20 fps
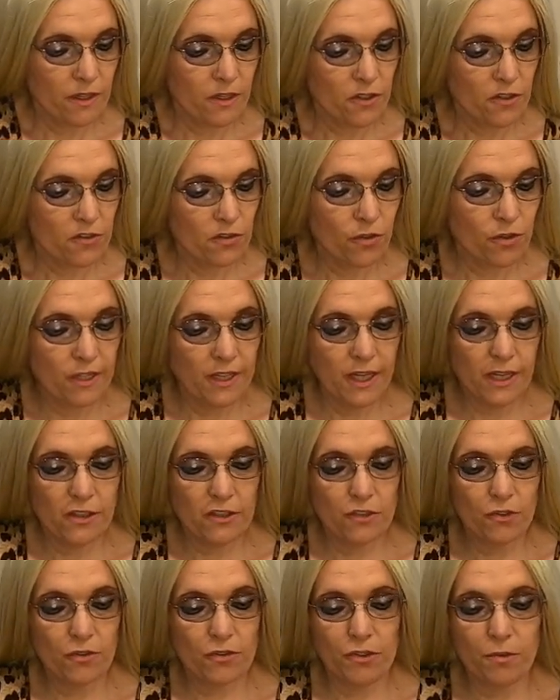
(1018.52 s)
So yeah,
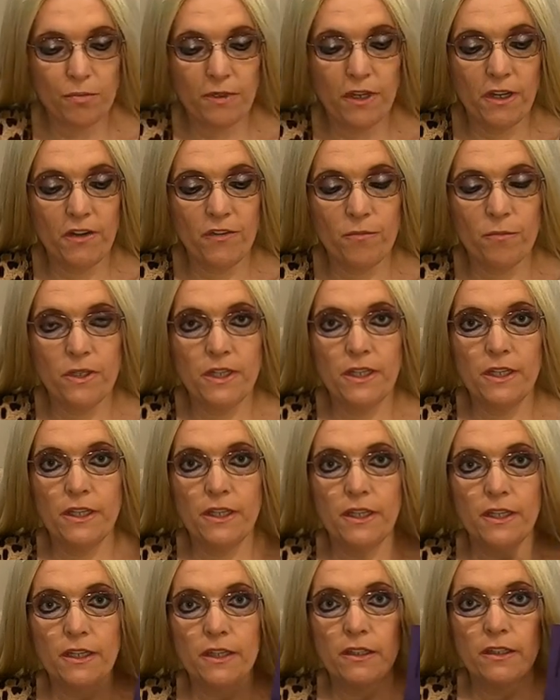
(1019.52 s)
so three of them in
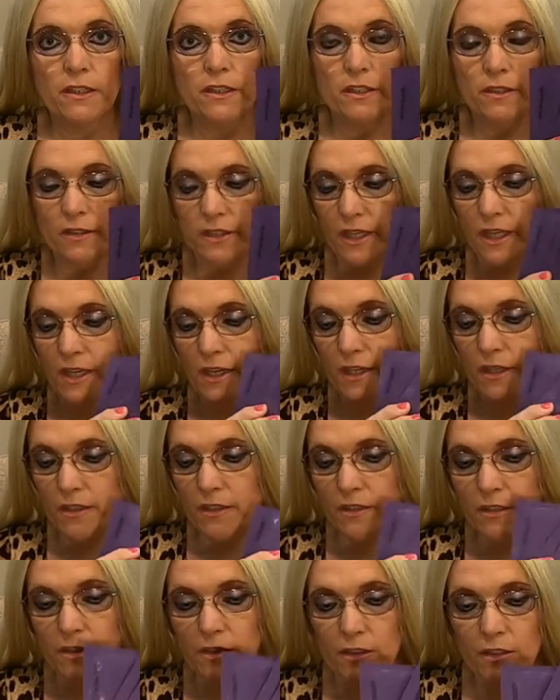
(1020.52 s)
here,
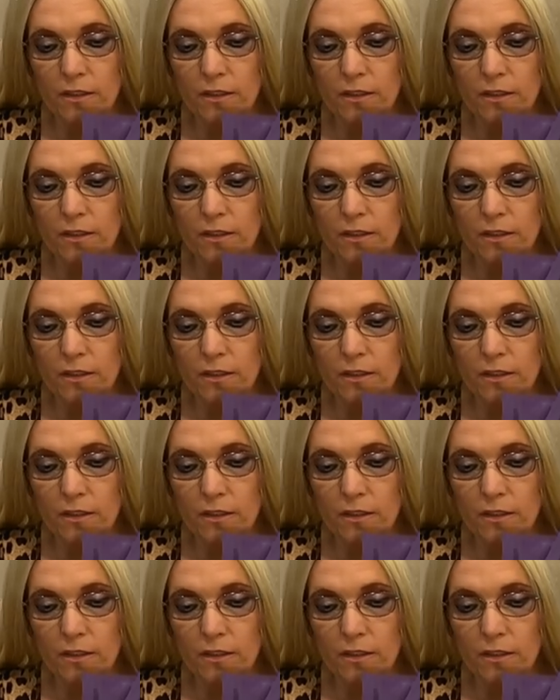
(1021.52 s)
and